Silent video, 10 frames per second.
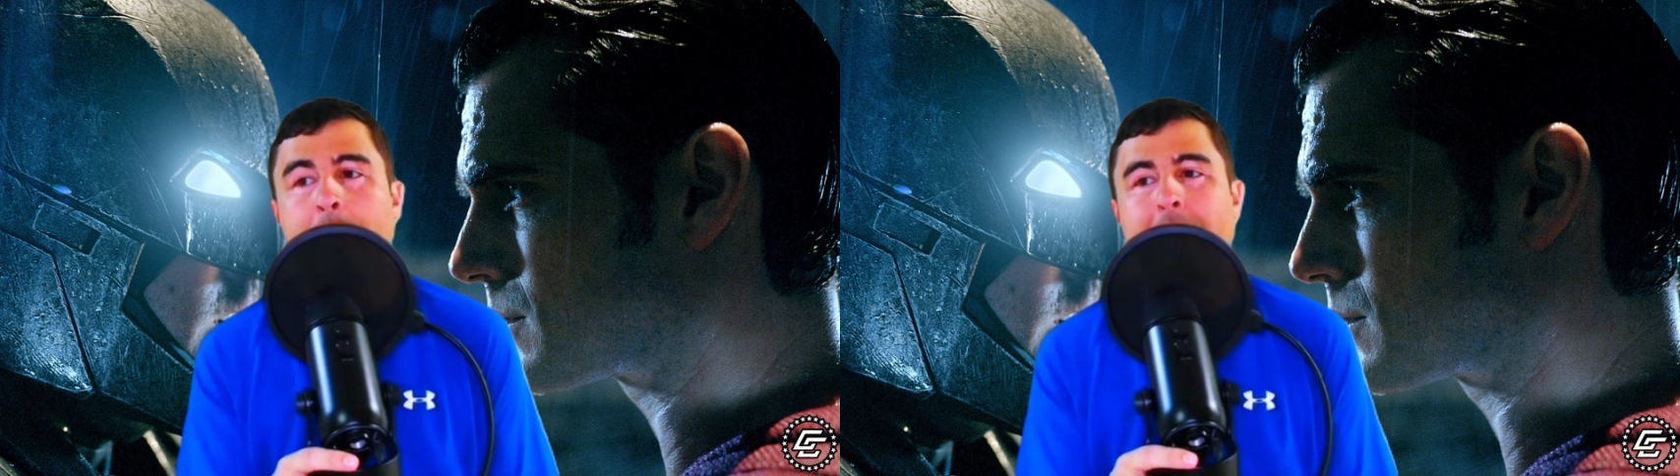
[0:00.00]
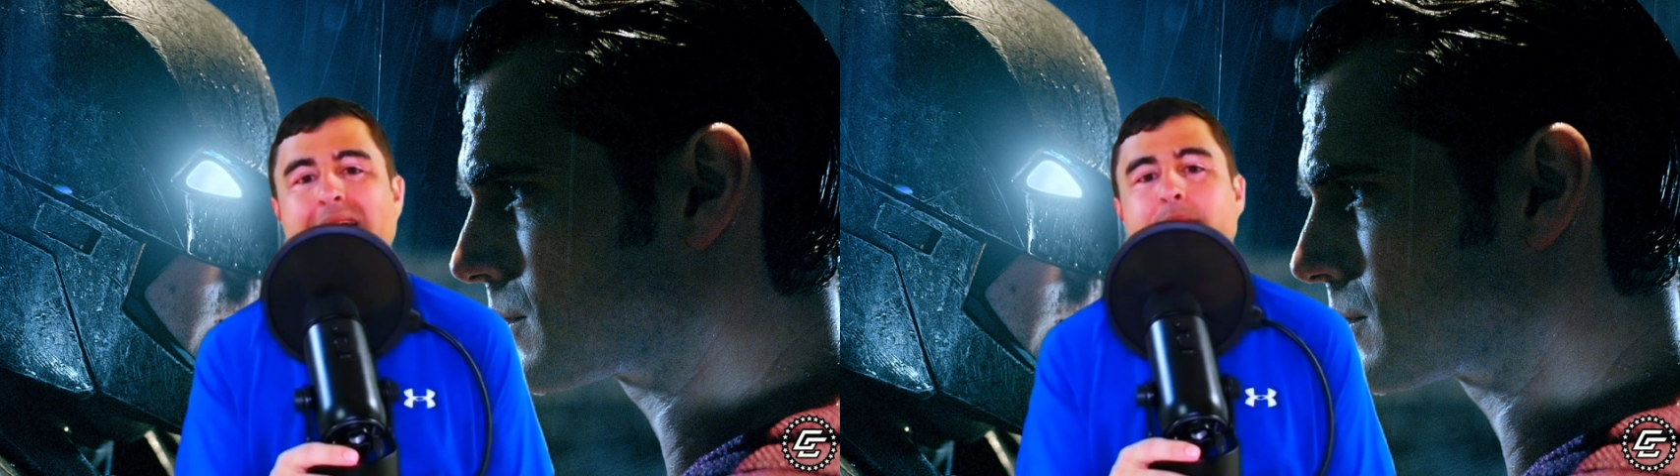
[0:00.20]

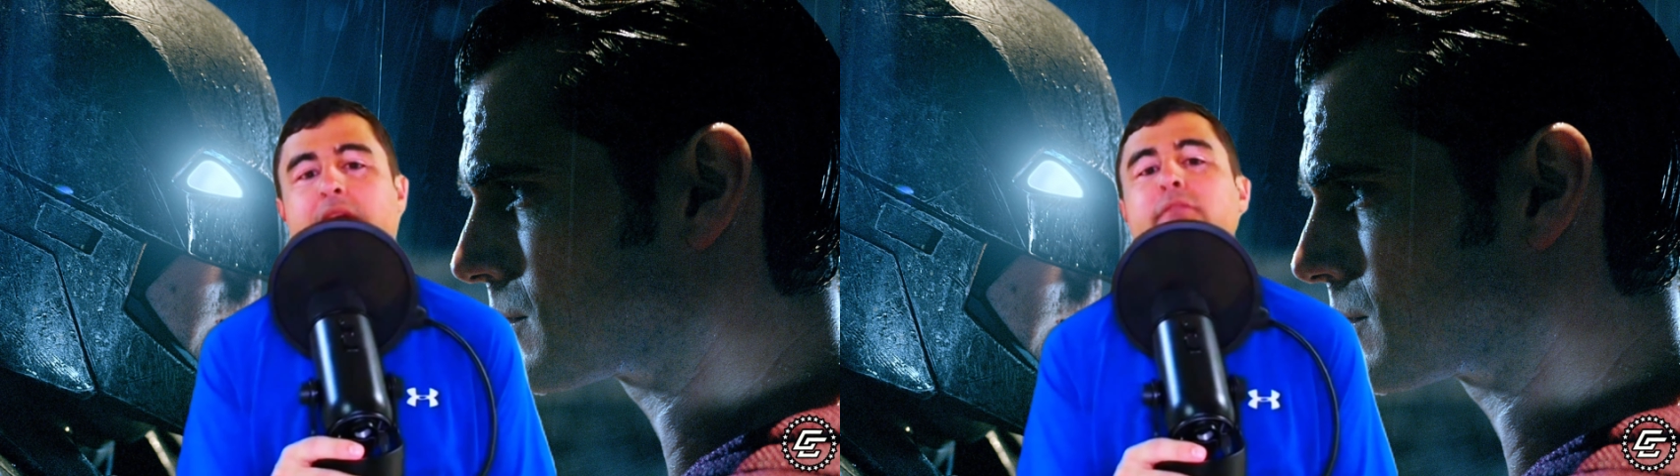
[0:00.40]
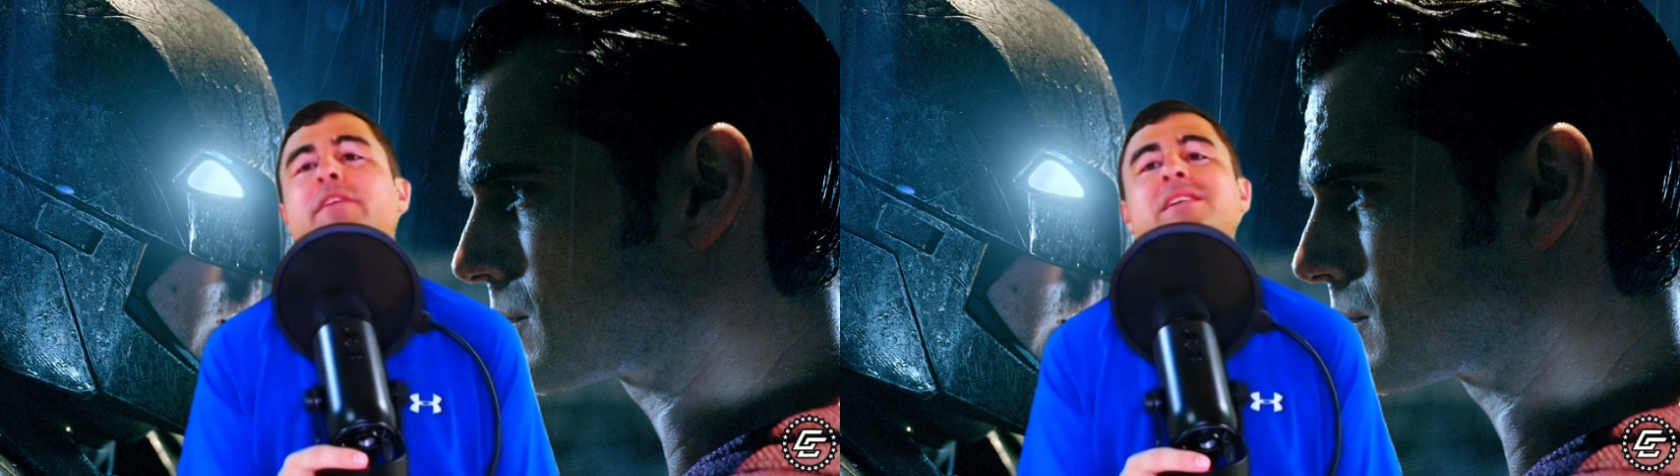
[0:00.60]

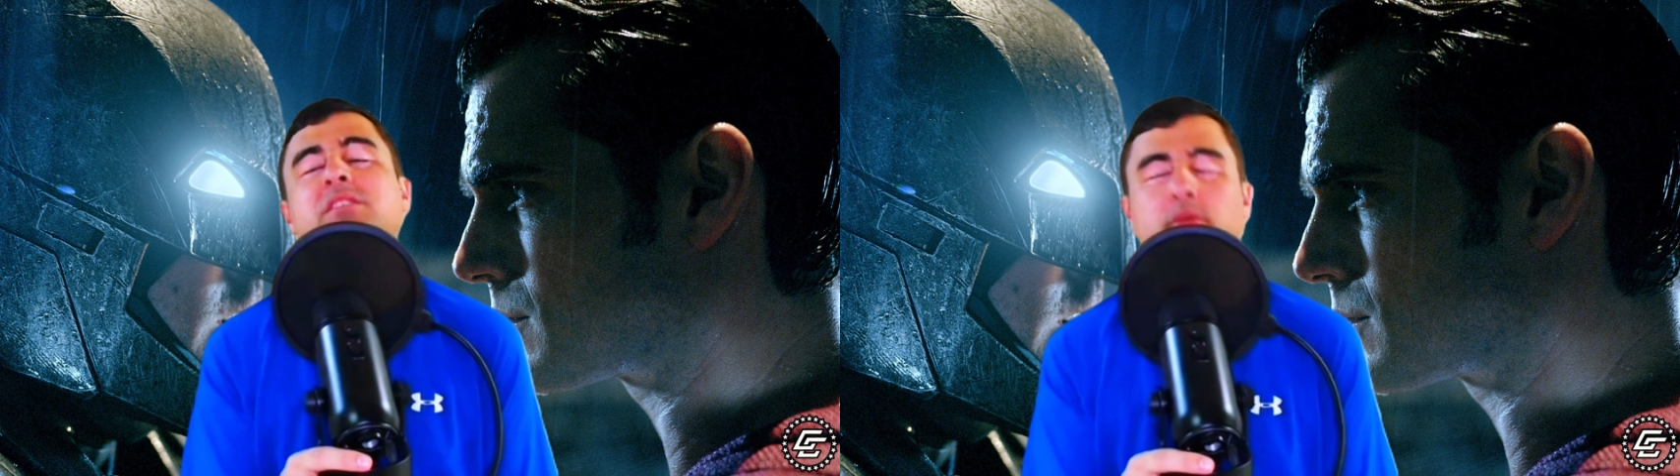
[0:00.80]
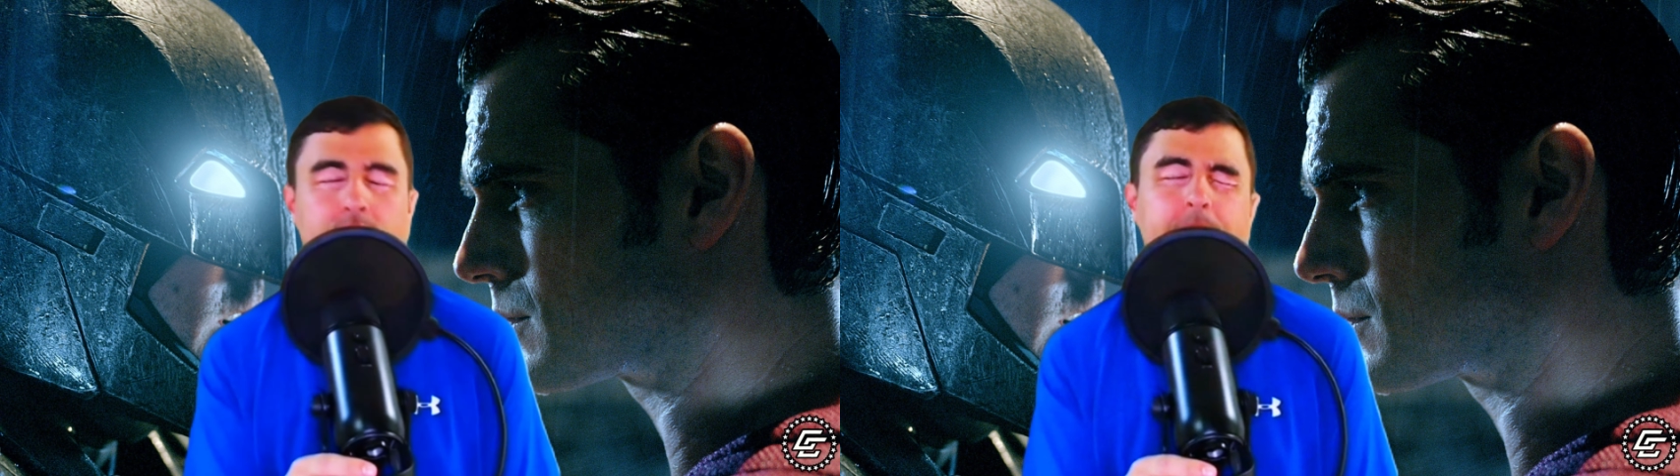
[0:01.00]
Batman v
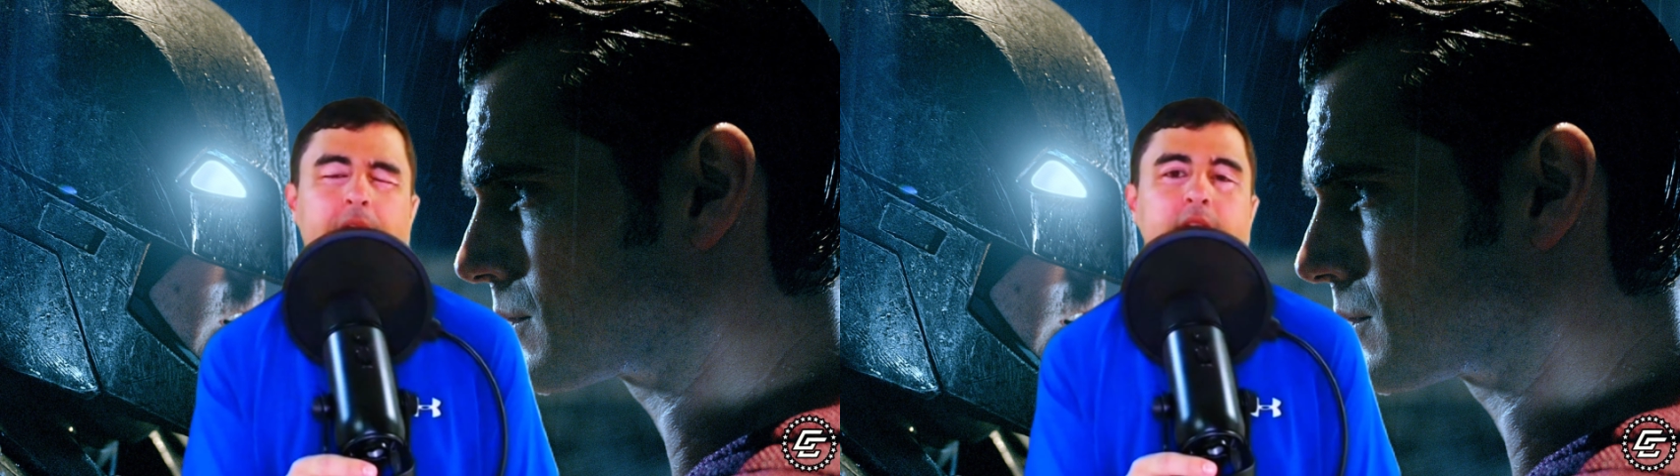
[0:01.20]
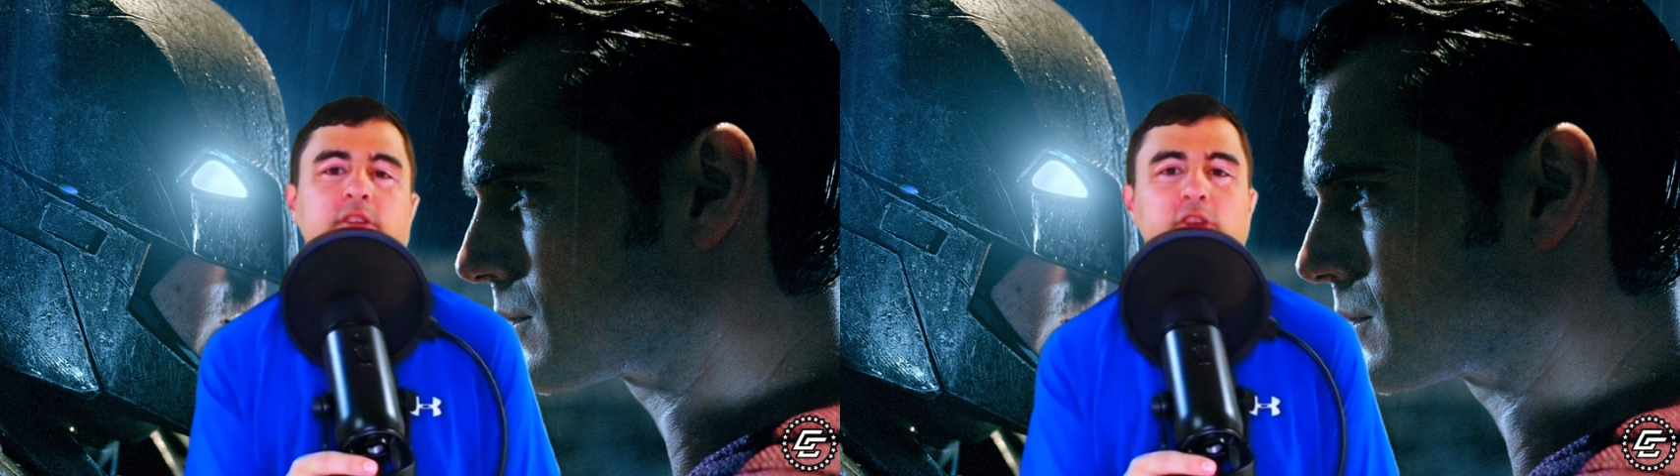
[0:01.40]

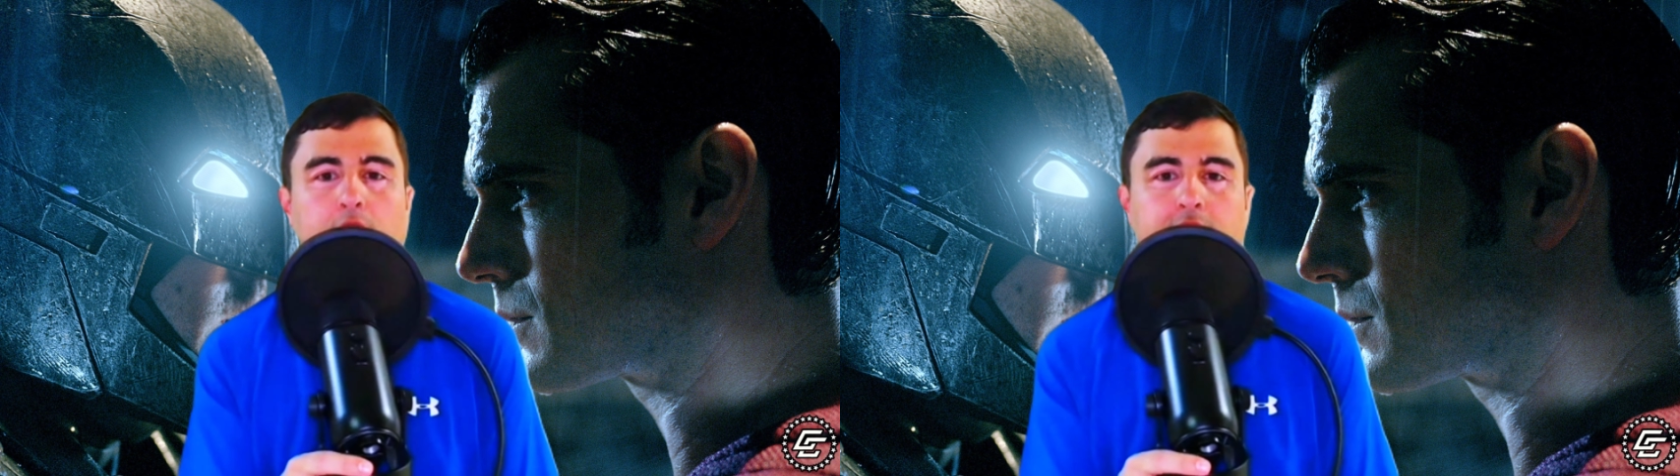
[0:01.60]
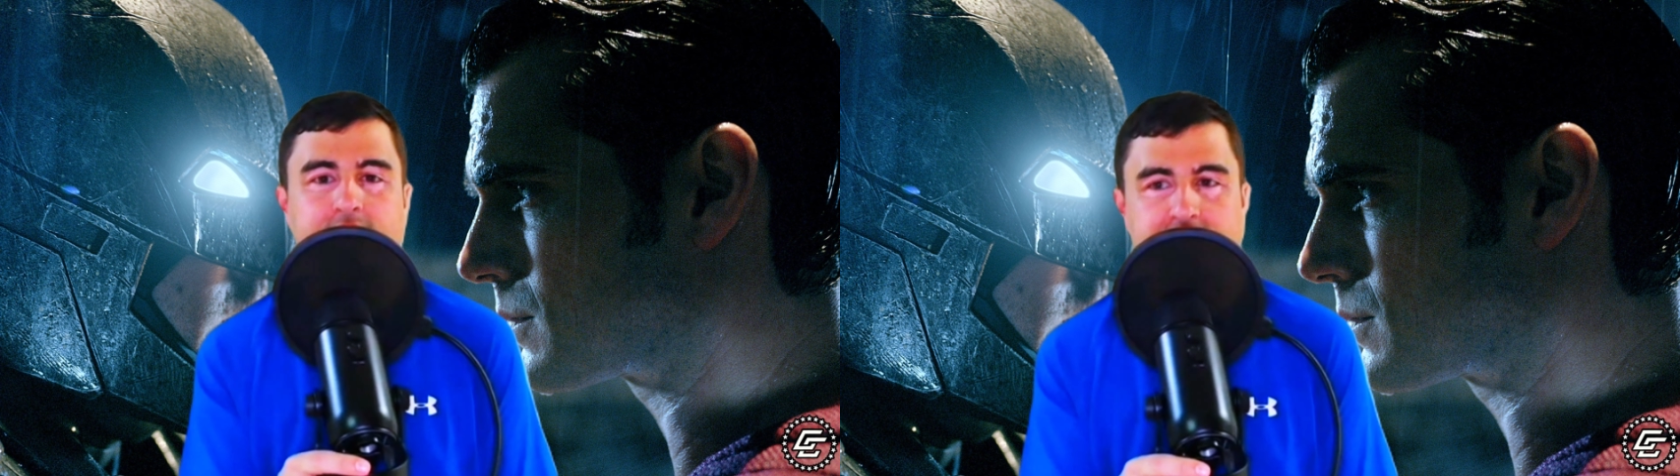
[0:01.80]
Superman: Dawn
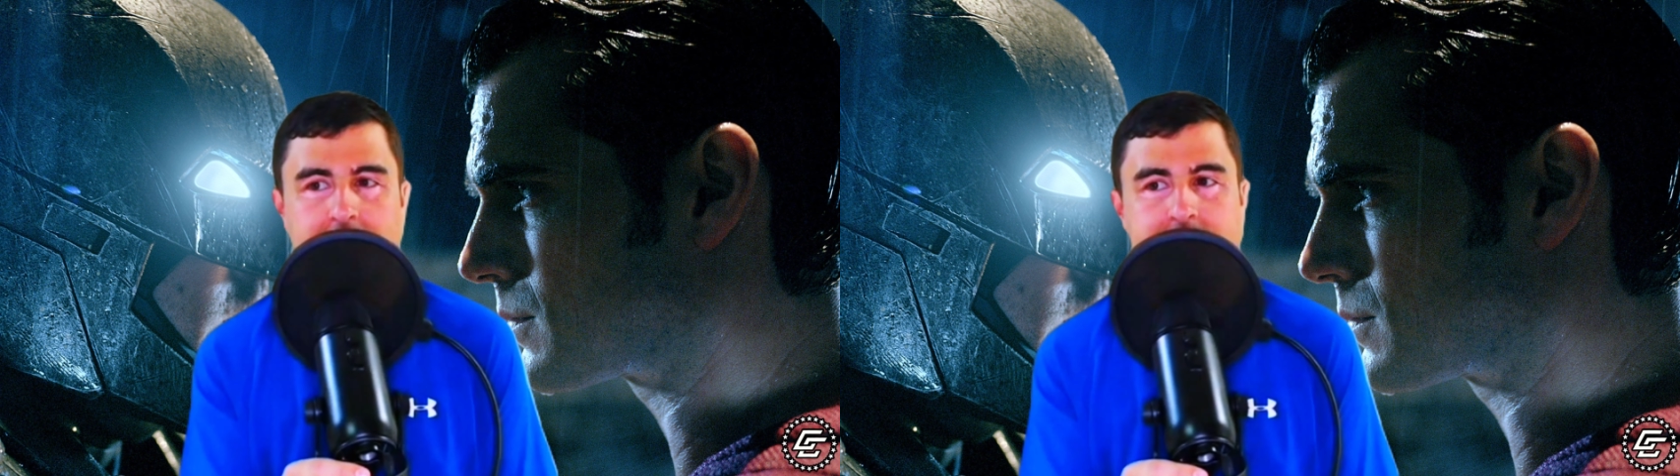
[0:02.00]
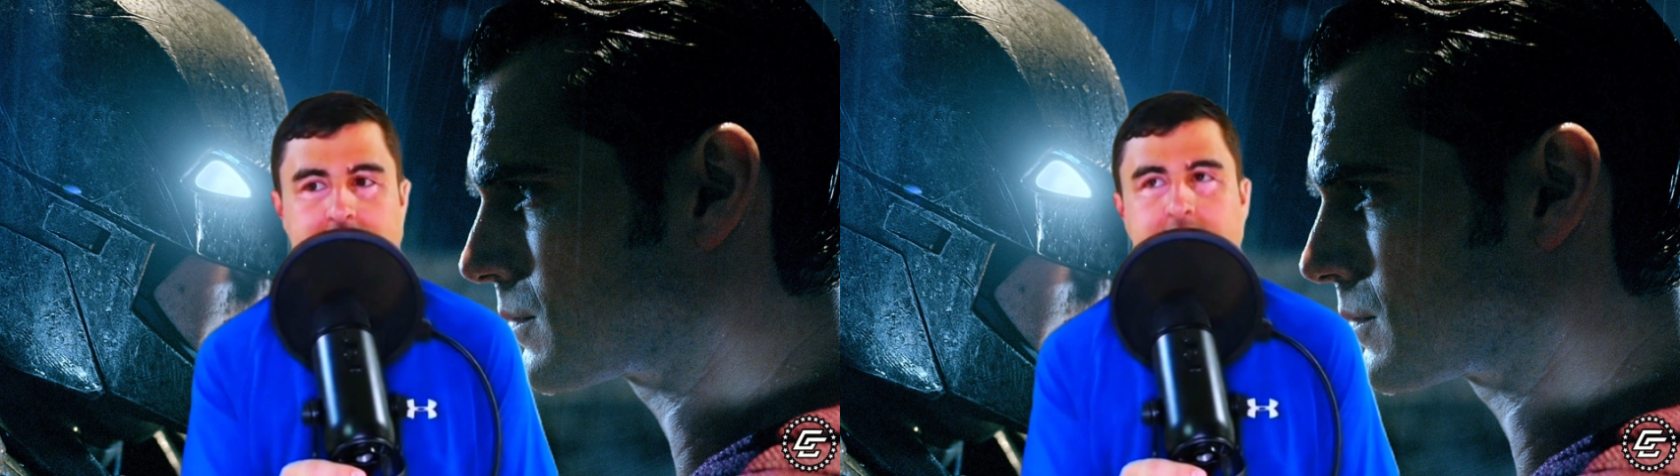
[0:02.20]
of Justice.